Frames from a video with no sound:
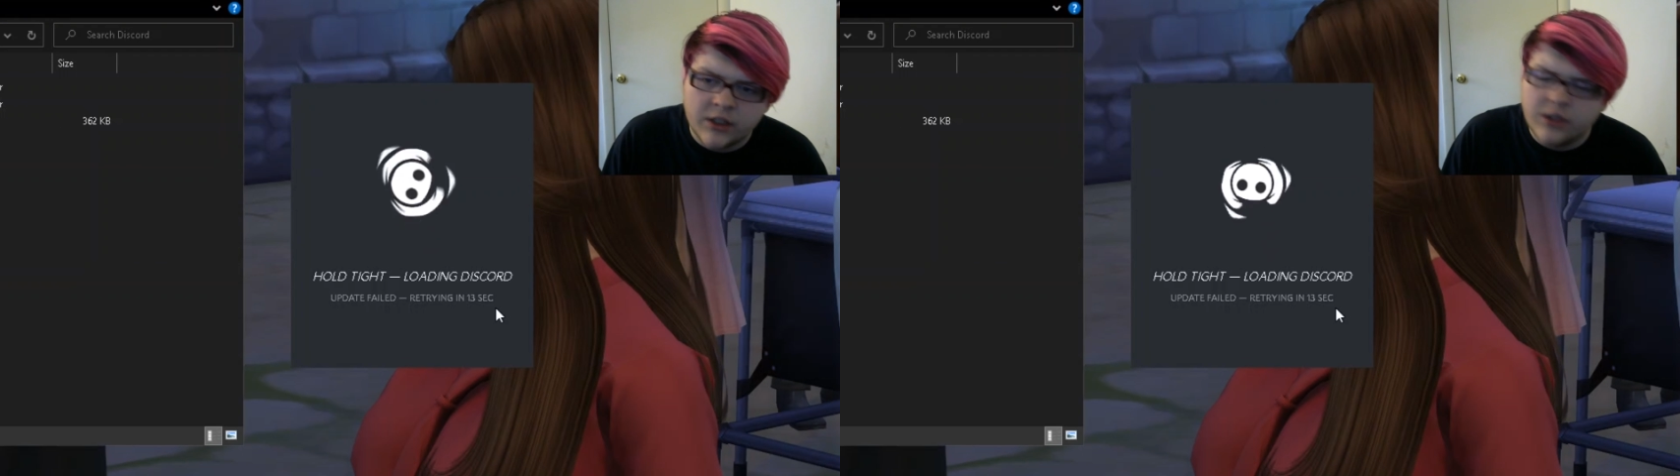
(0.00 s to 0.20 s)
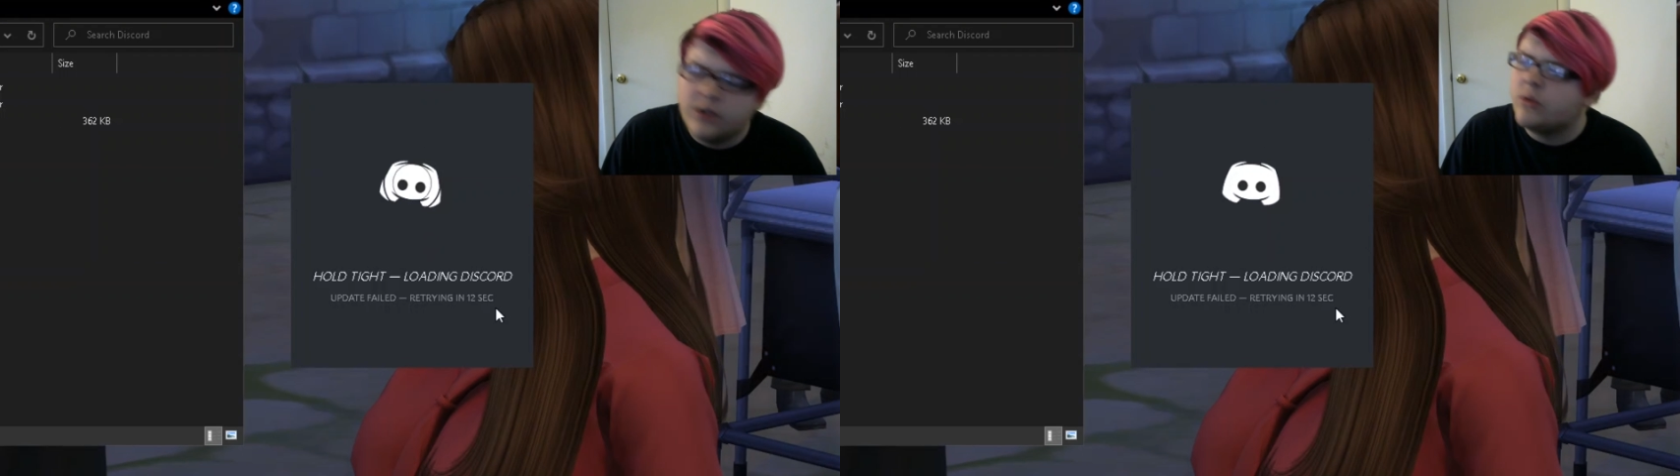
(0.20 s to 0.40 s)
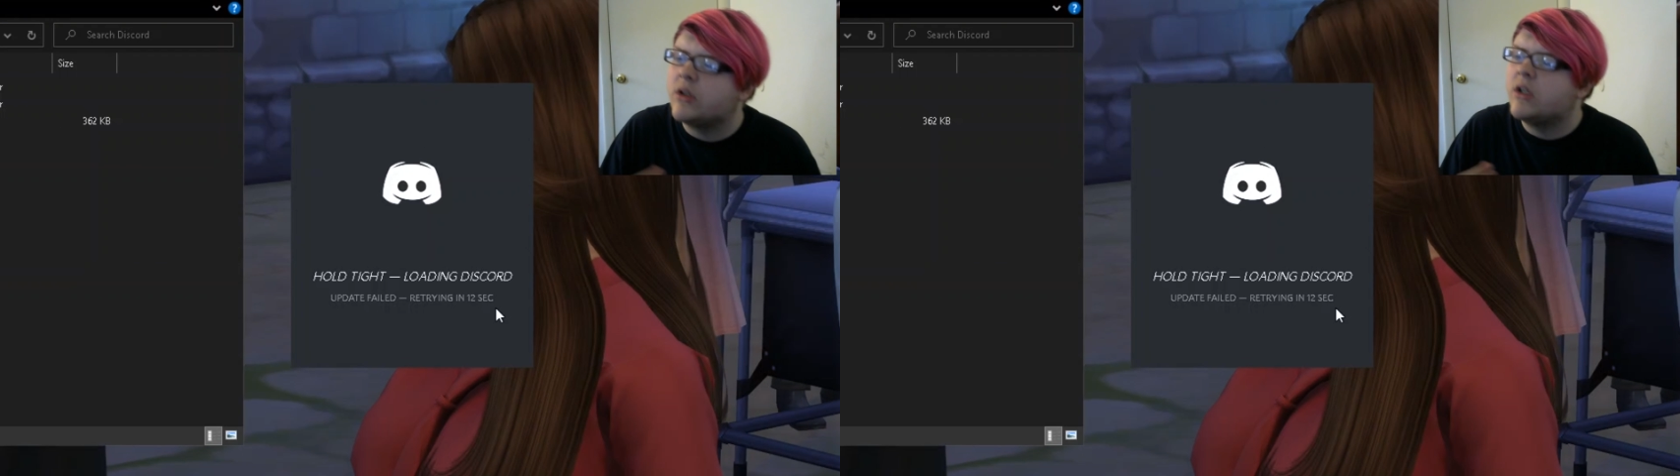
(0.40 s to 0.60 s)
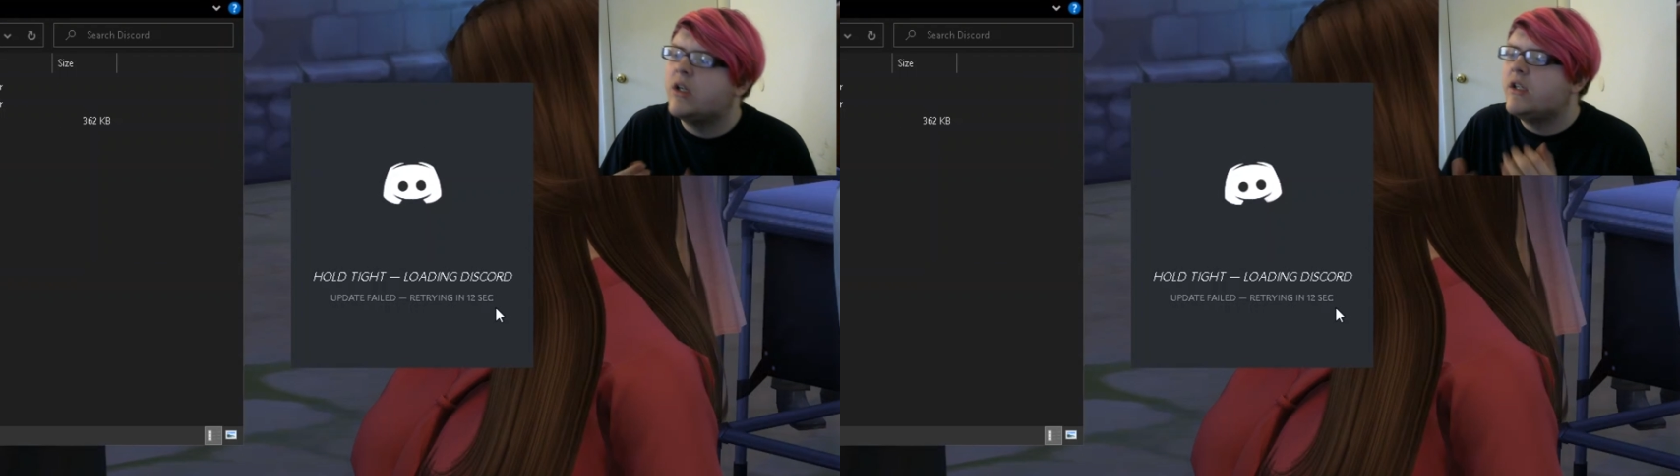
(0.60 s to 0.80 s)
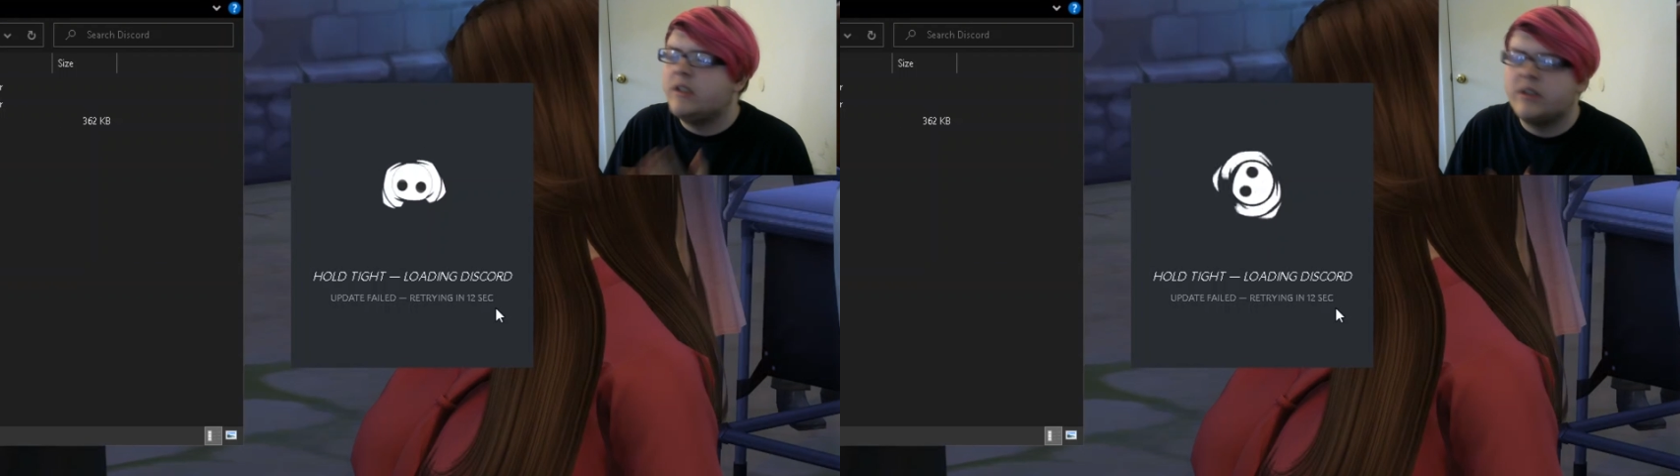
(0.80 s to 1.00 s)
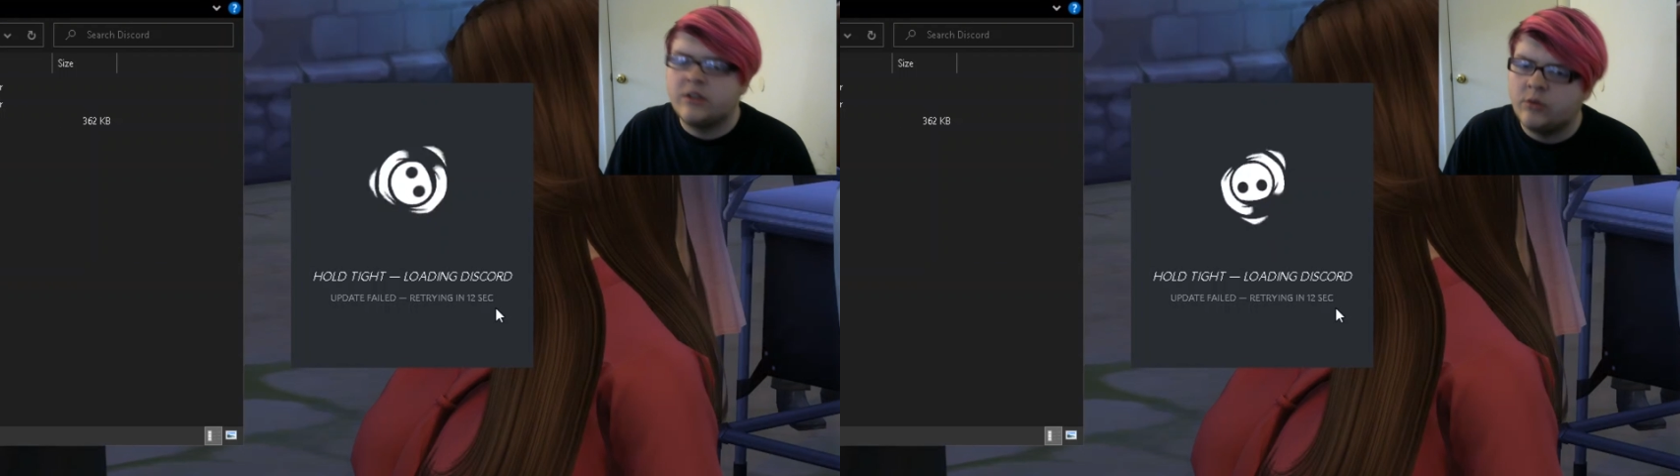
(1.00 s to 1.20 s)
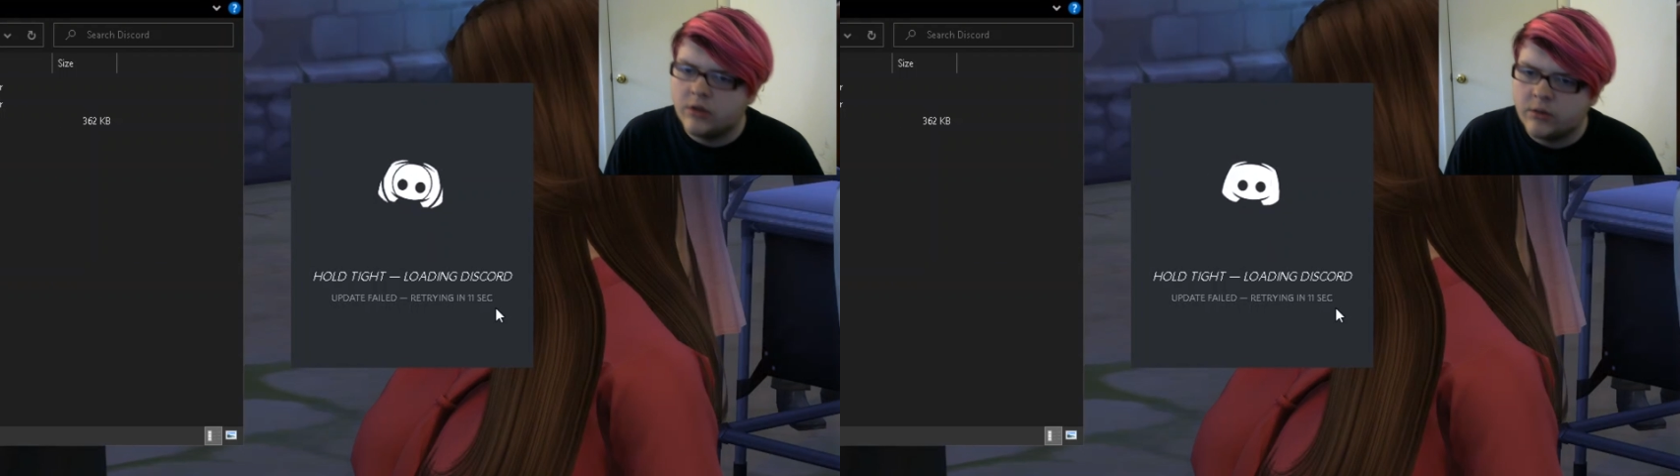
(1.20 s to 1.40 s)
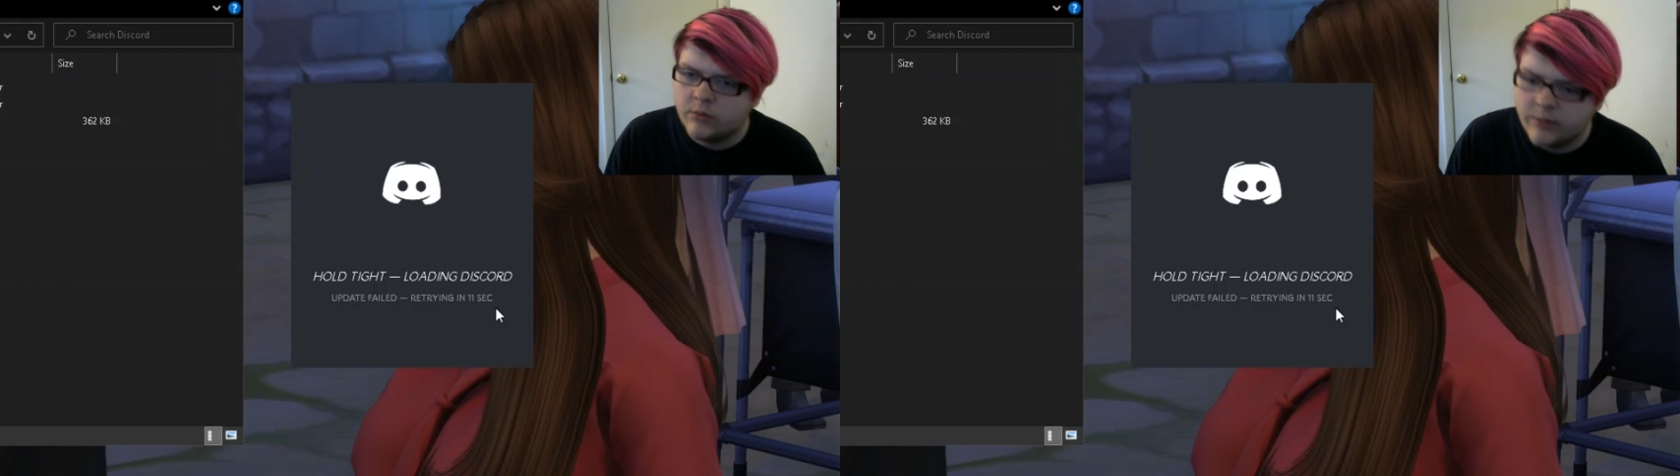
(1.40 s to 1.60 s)
your
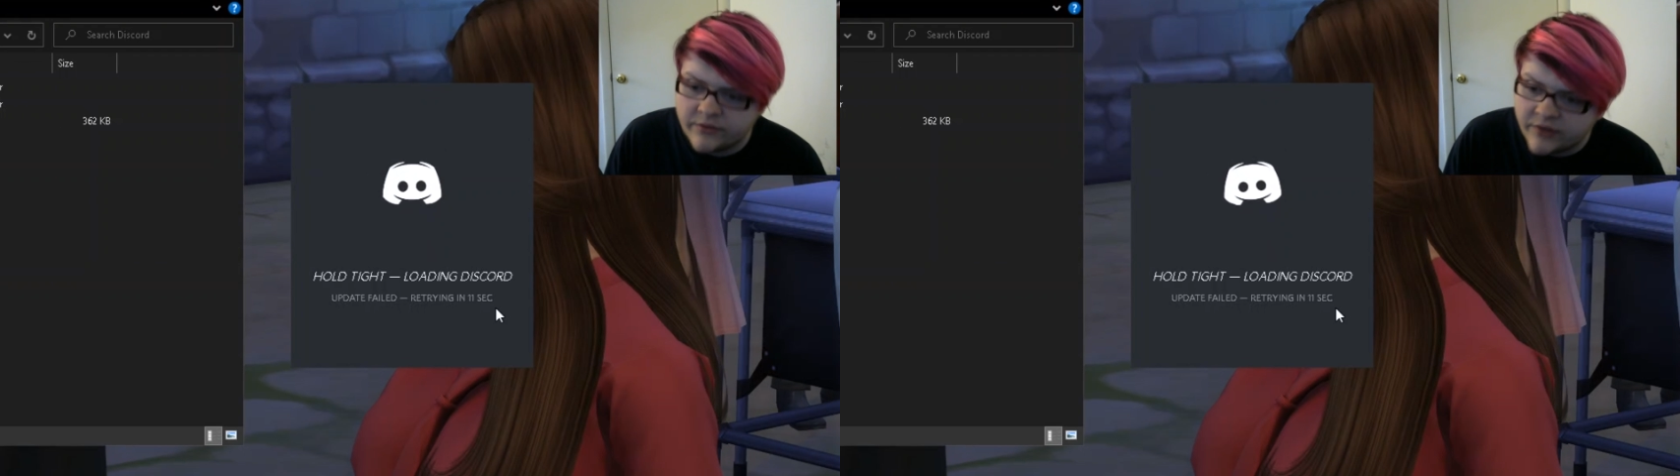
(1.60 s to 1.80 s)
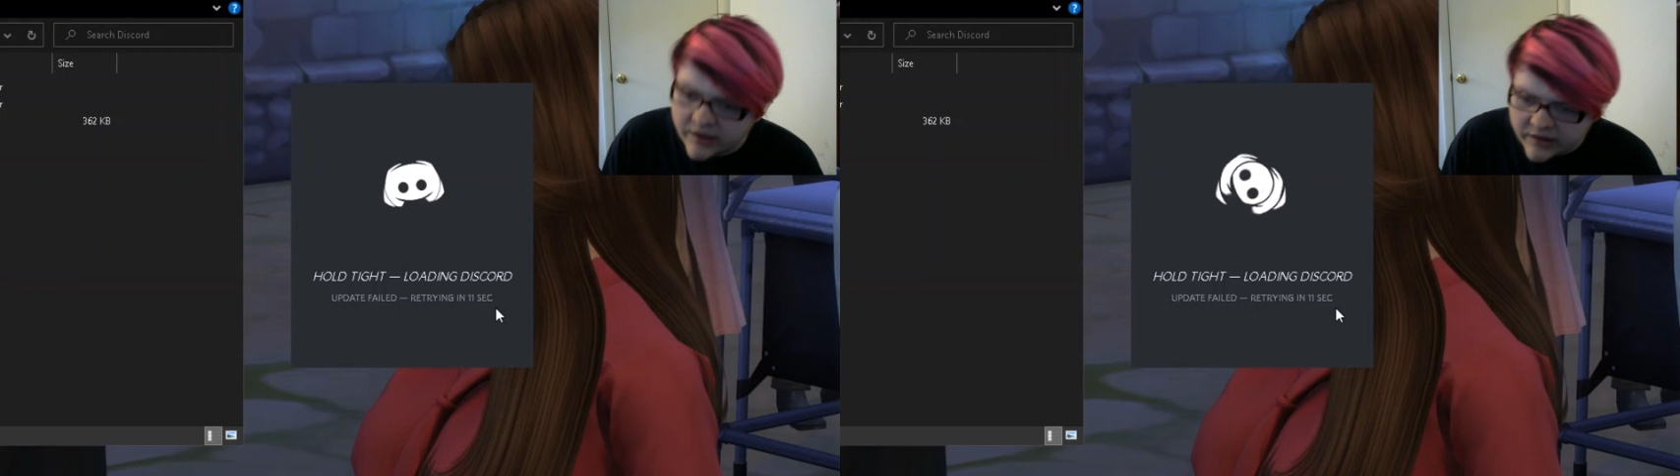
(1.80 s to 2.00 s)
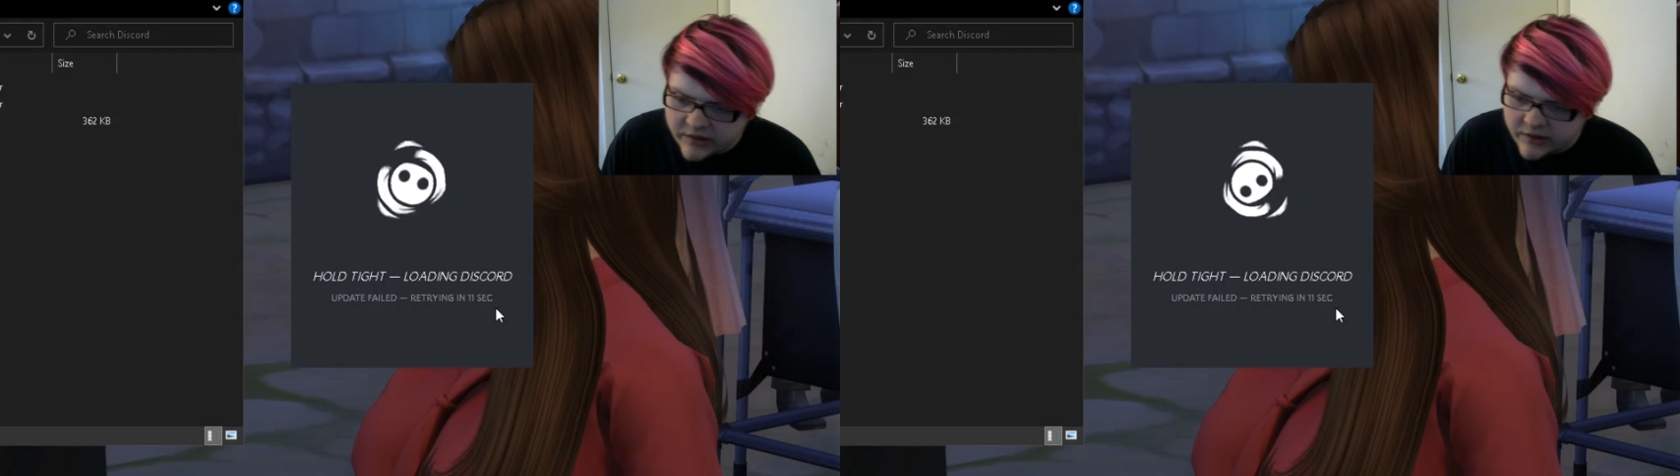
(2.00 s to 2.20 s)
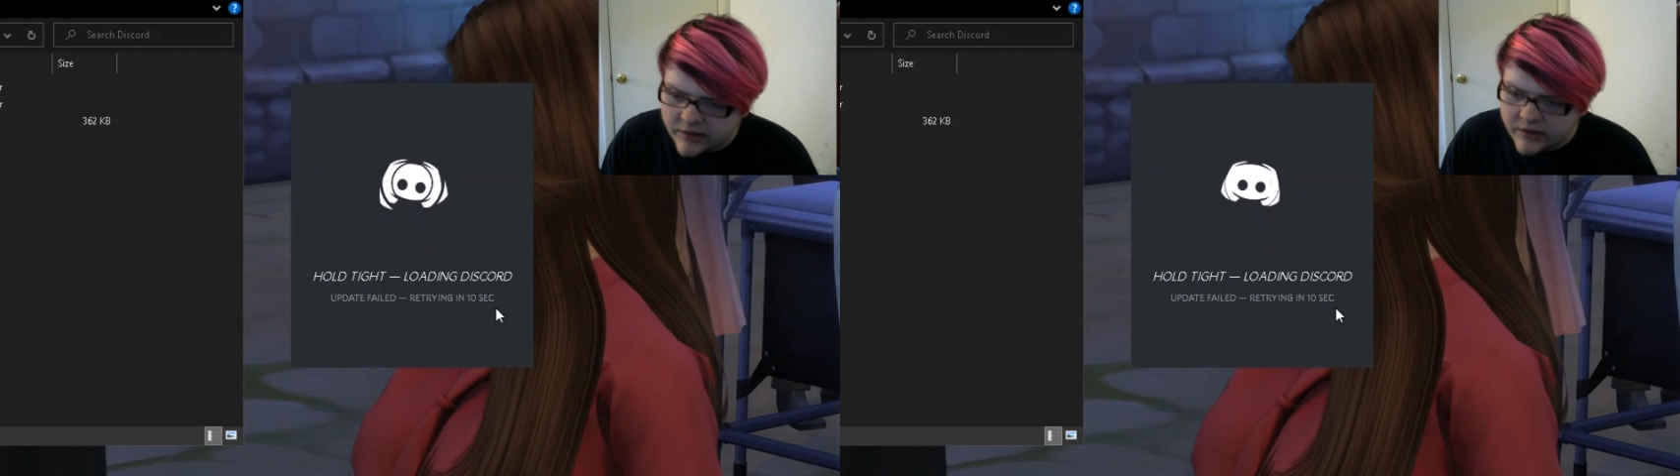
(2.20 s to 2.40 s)
Discord will be fixed.